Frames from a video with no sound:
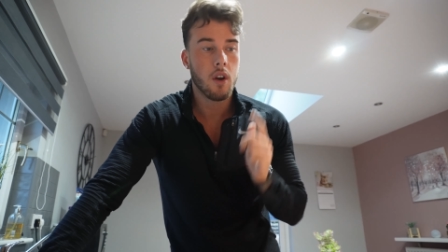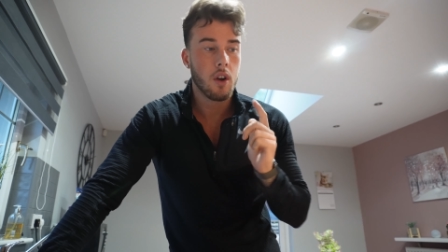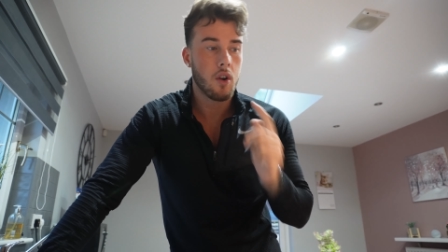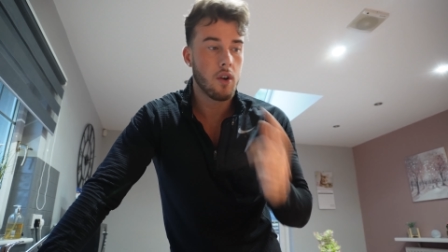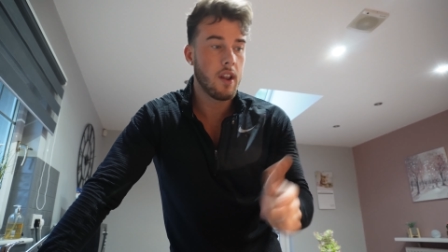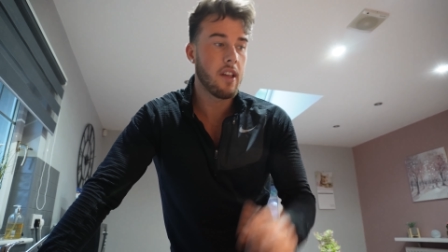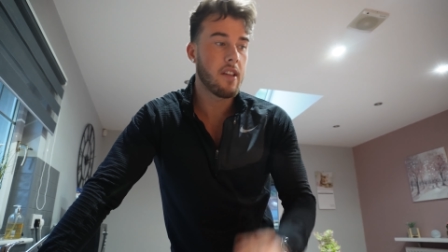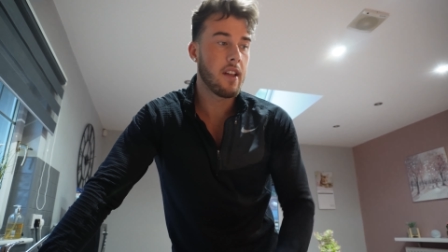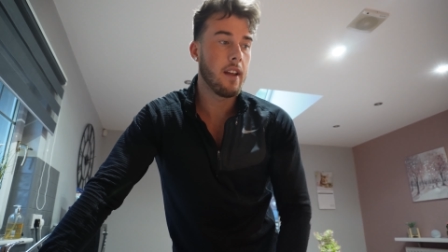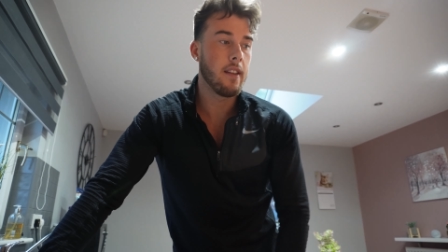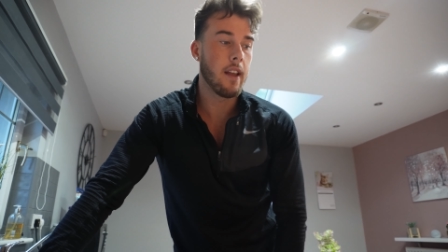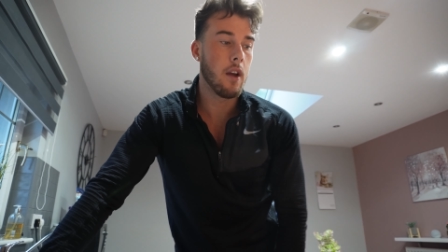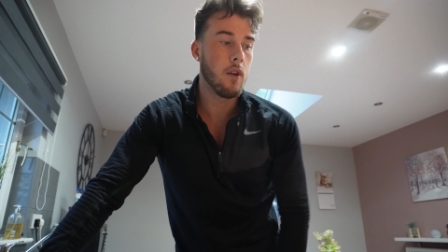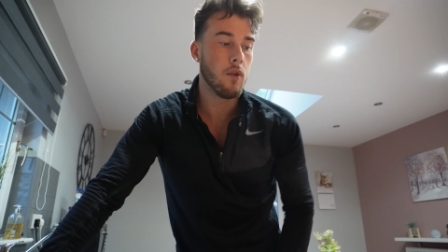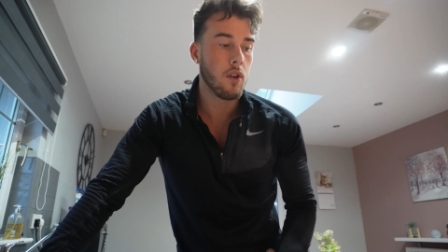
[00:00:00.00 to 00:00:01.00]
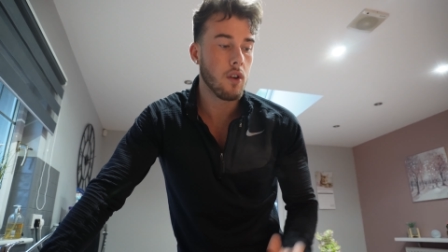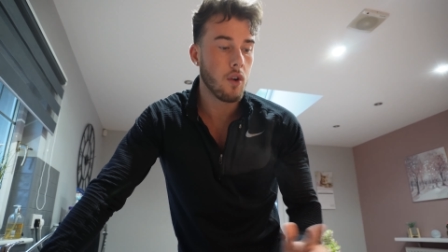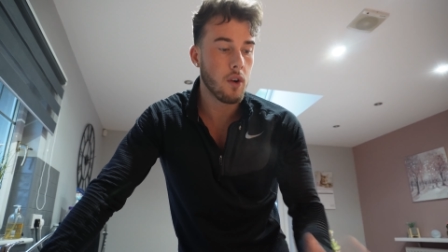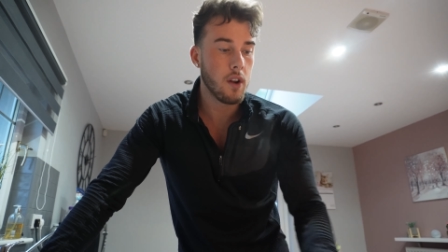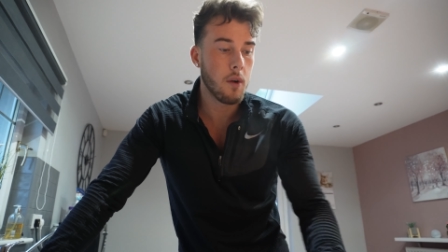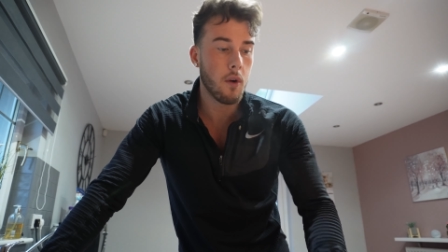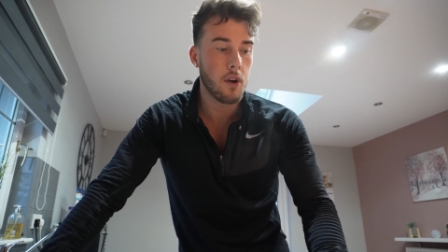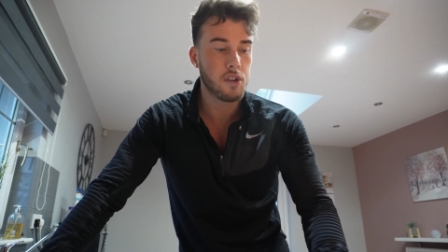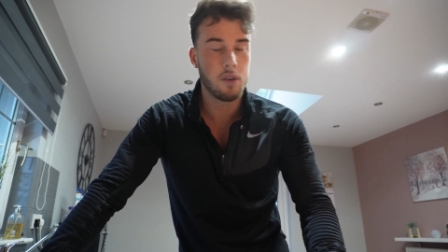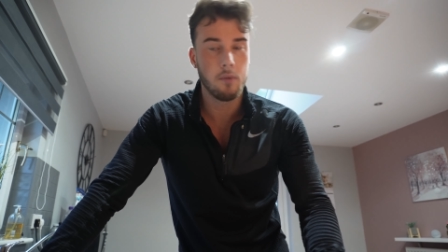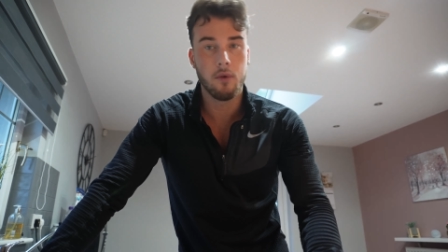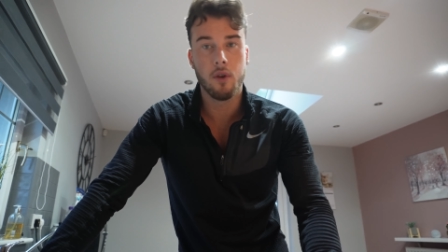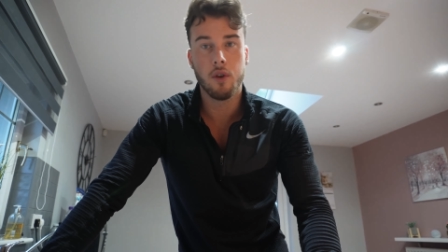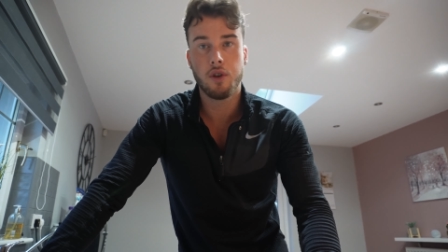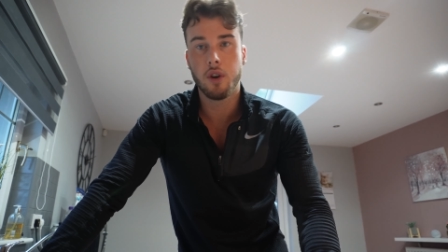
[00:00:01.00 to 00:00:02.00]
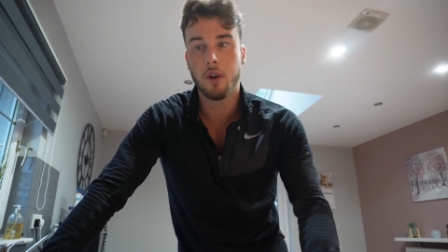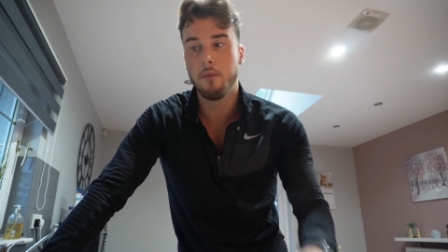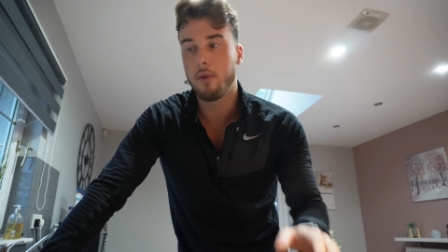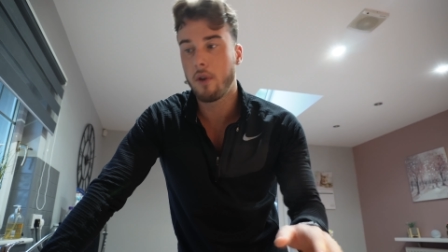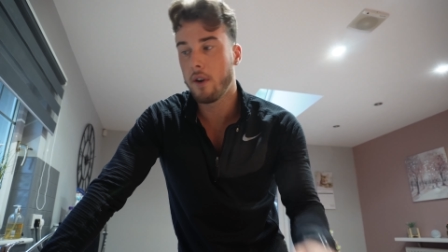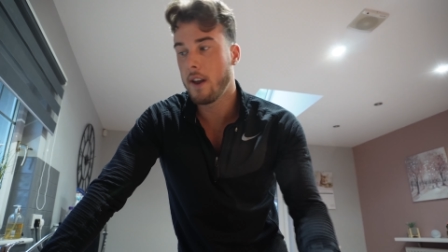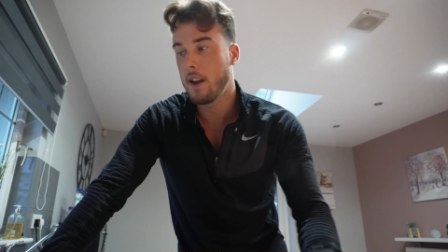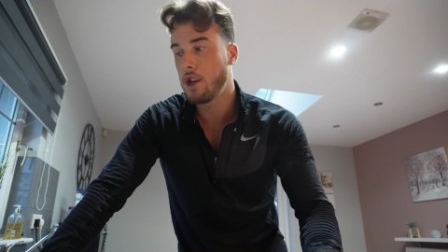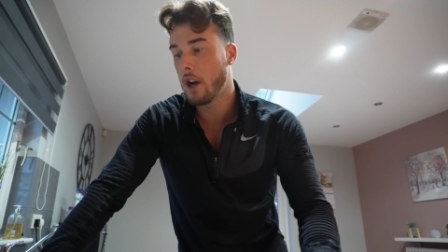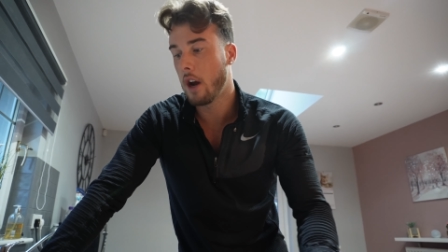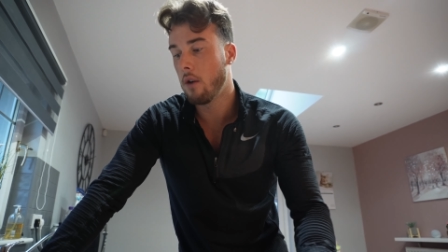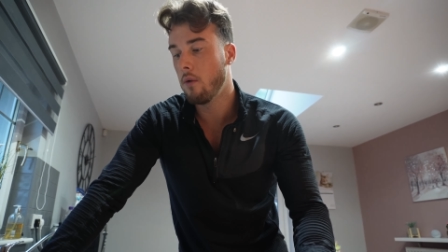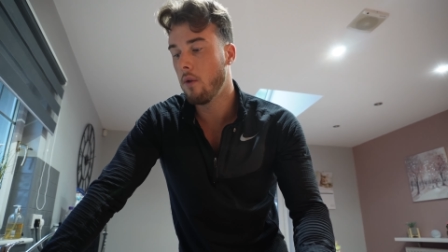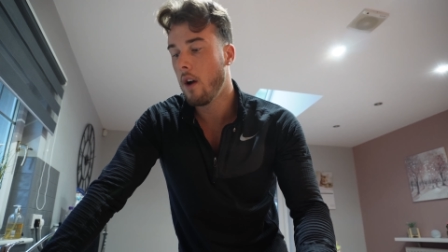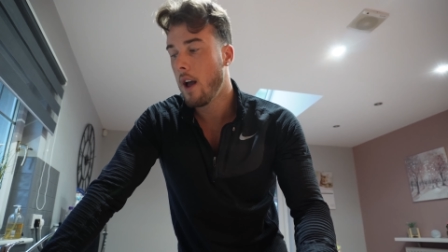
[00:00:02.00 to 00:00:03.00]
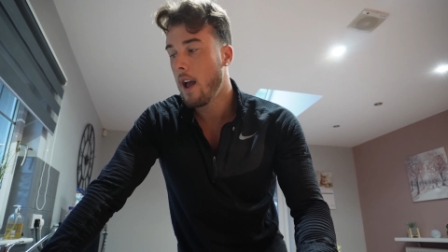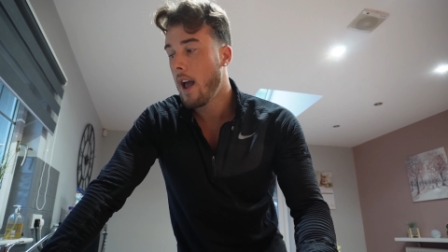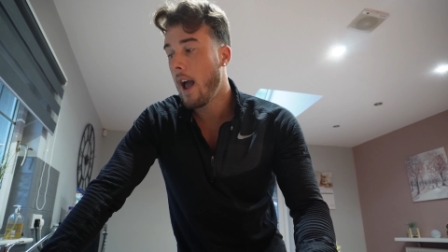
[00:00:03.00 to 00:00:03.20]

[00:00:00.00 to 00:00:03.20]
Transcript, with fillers: going to sit down, going to watch some YouTube, going to chill,